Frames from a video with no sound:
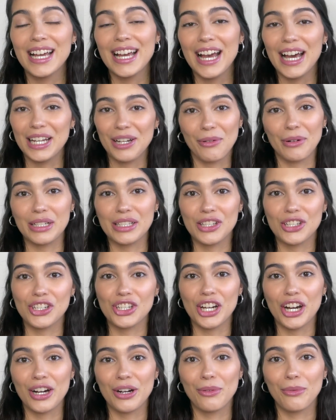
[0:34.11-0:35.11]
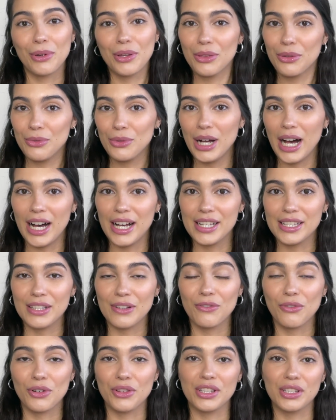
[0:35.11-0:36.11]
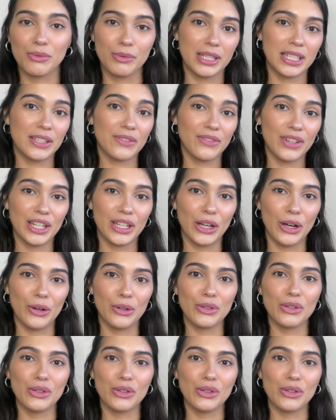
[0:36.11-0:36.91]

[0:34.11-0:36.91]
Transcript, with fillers: and I wanted to share it with you guys for this week's video.